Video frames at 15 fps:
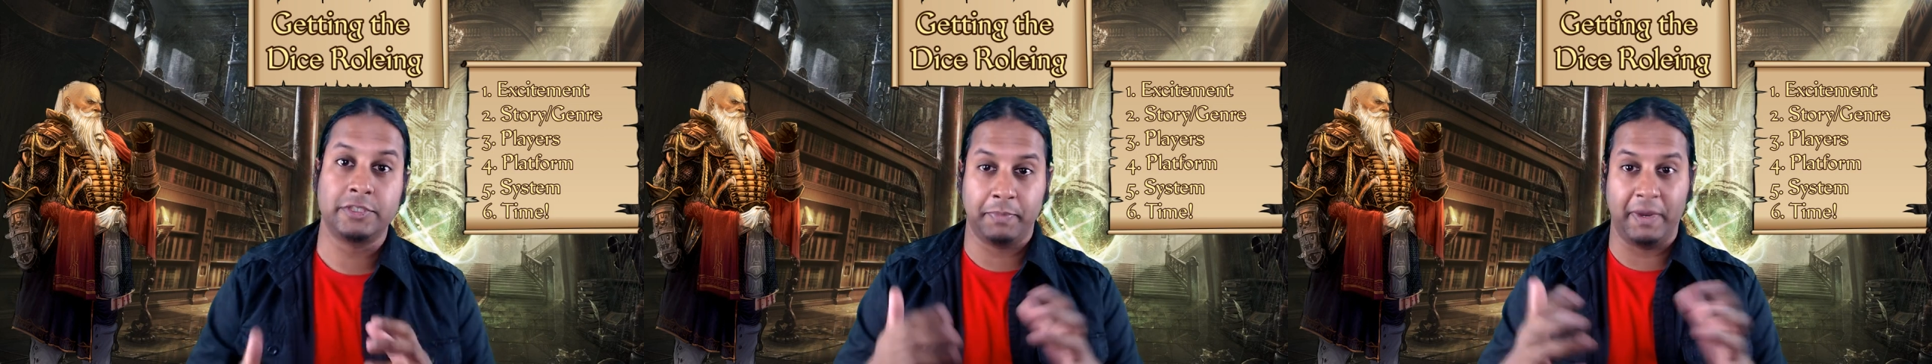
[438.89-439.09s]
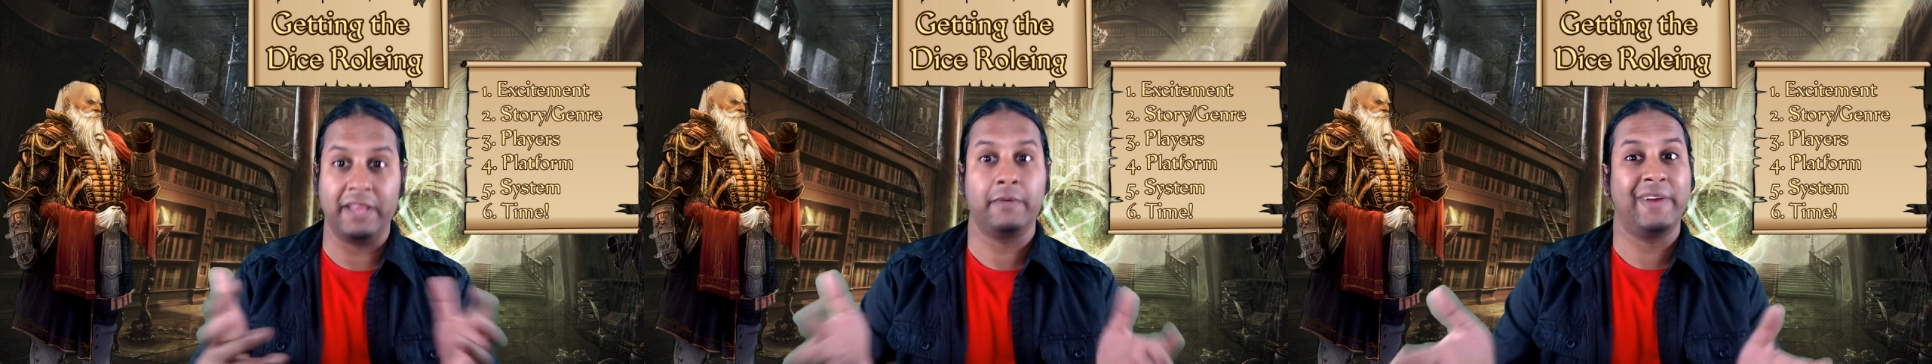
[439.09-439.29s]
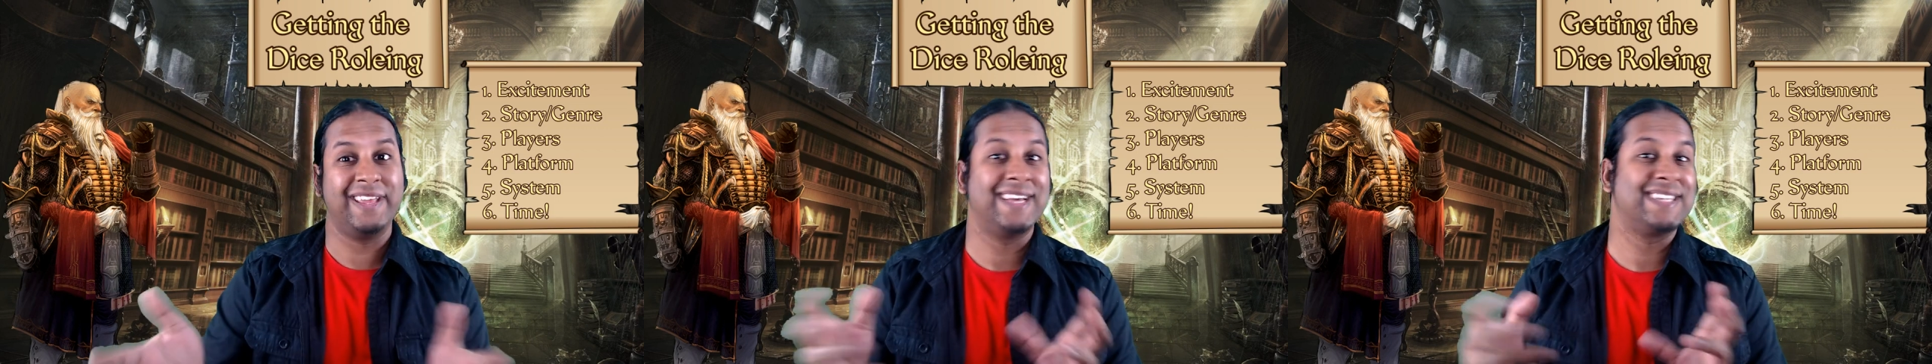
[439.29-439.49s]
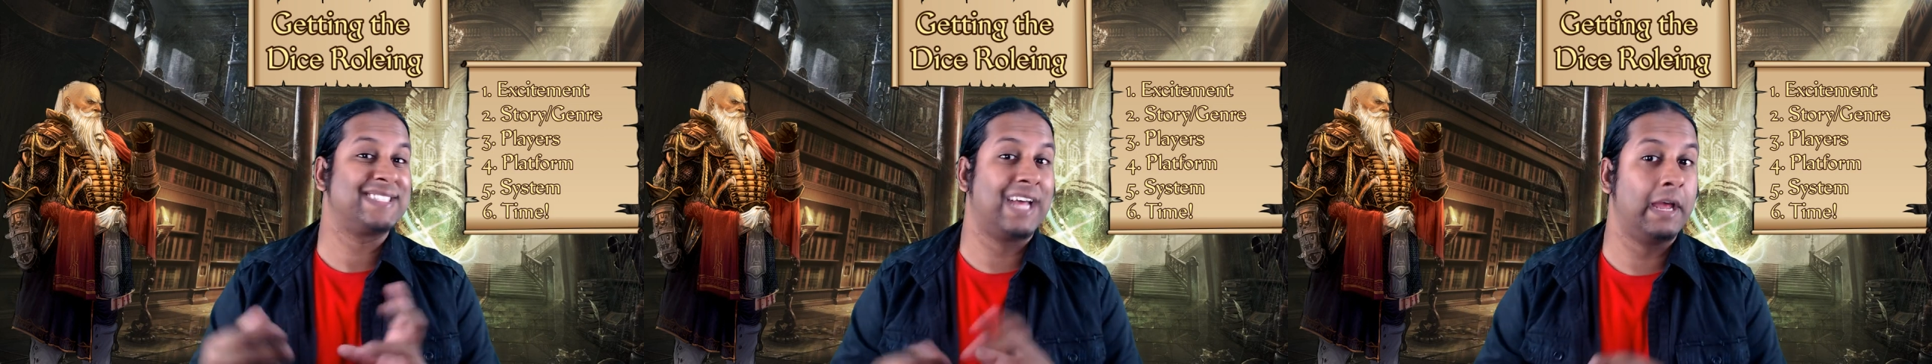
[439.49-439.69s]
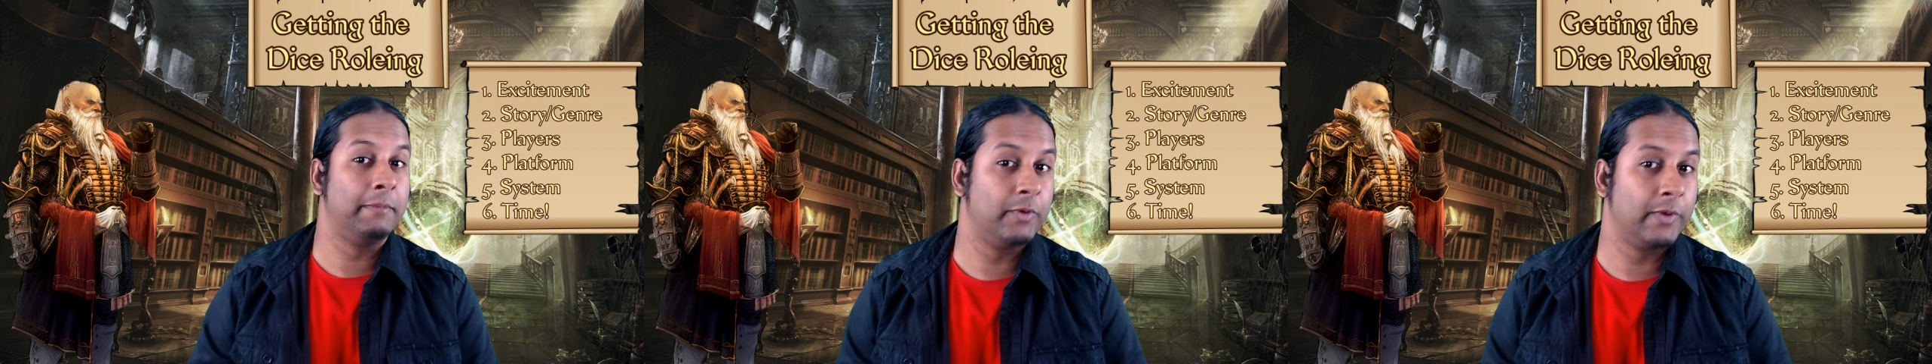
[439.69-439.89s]
by the way, yes,
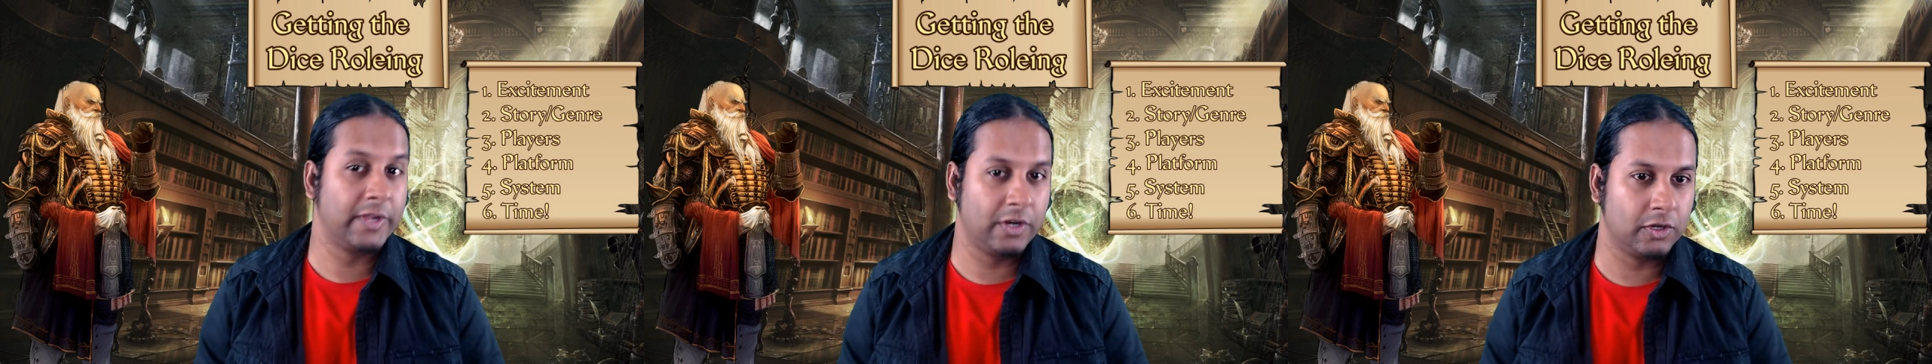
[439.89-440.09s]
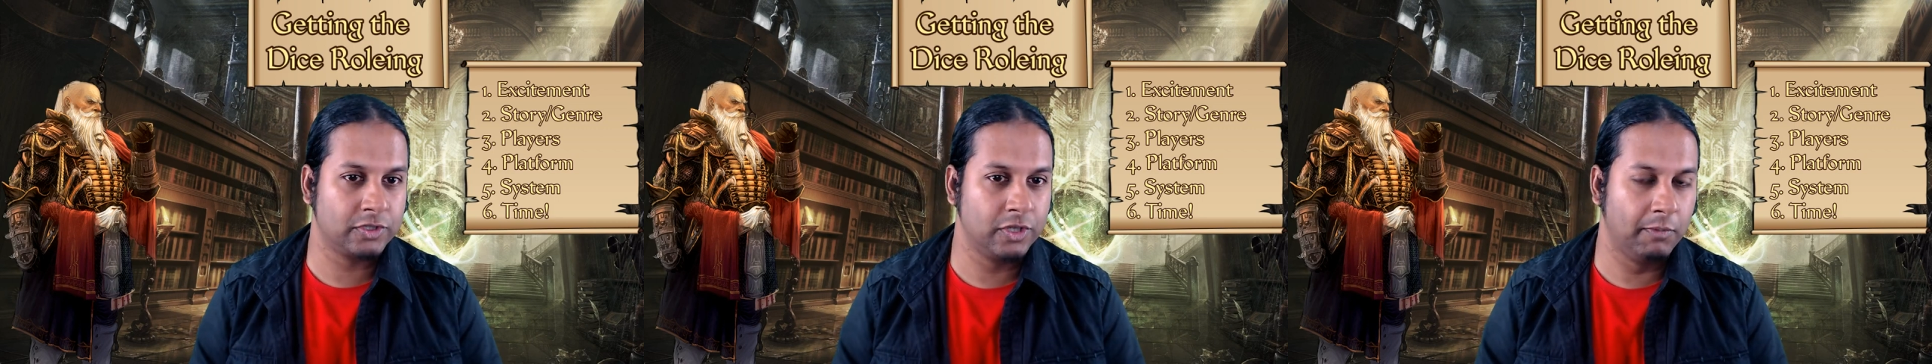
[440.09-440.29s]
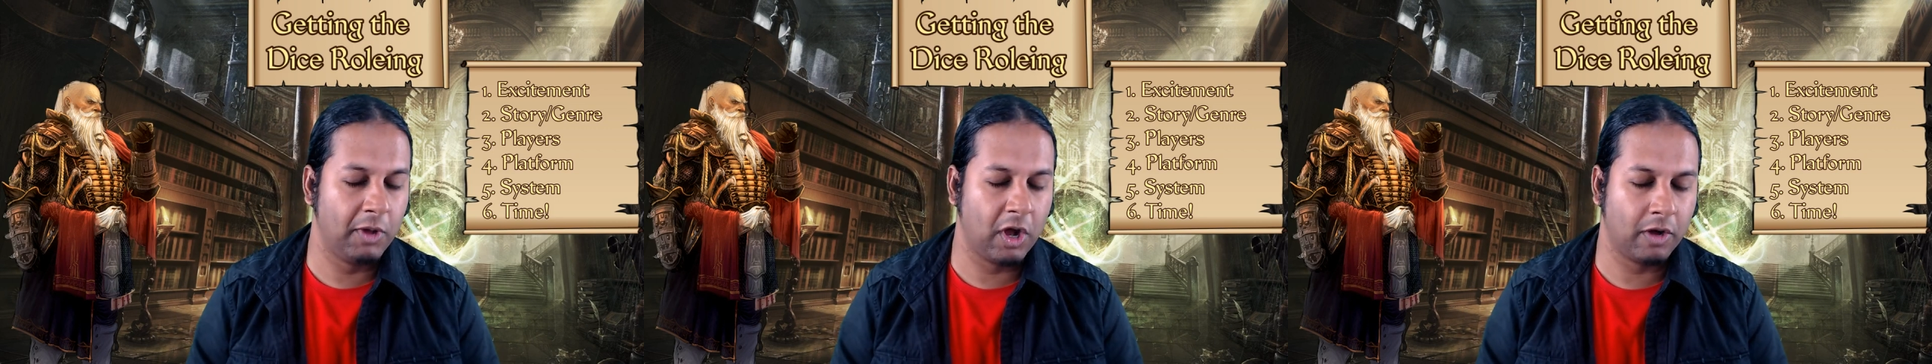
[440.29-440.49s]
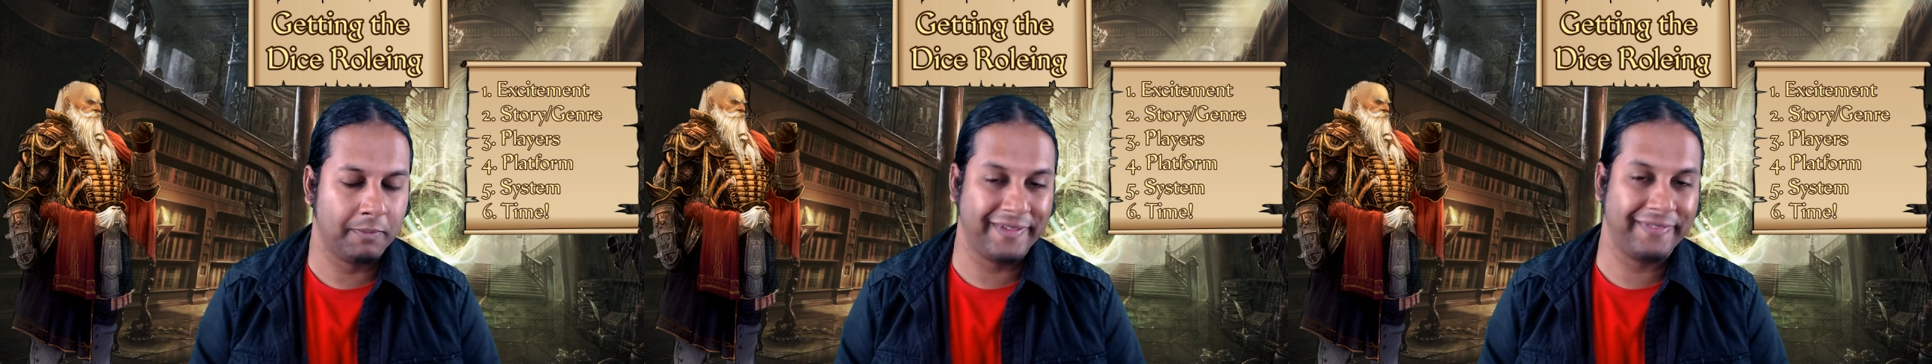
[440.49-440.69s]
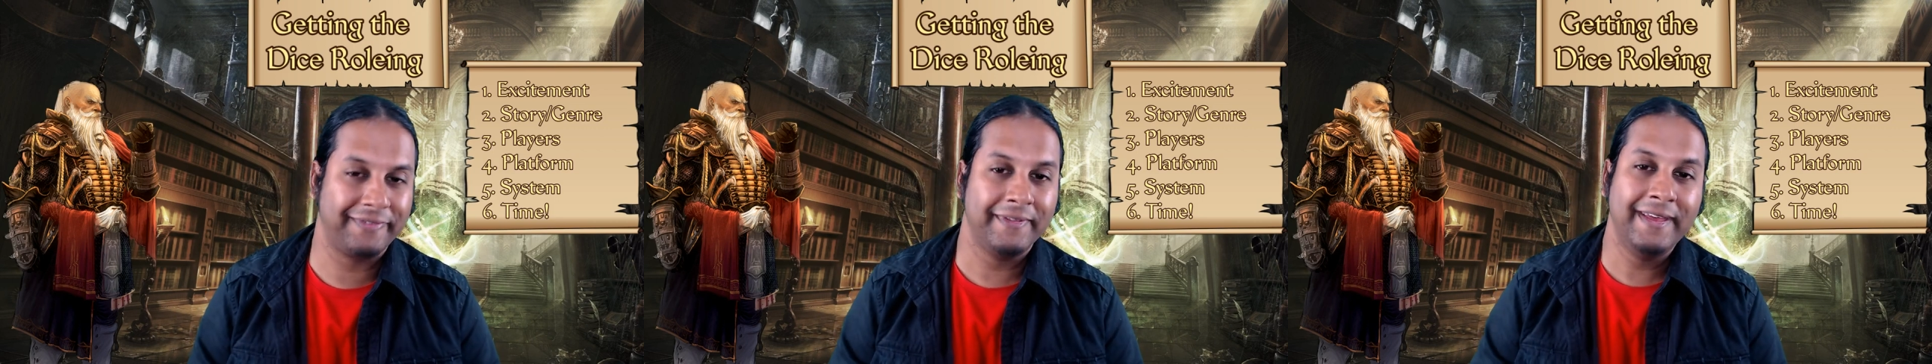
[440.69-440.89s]
I am doing an October Horror
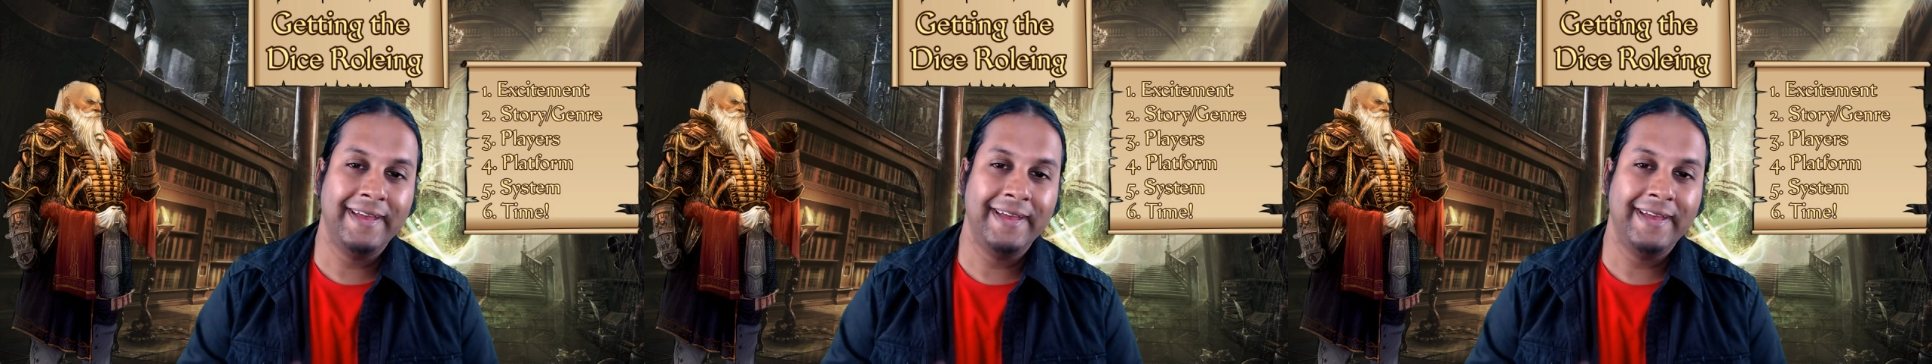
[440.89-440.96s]
Month.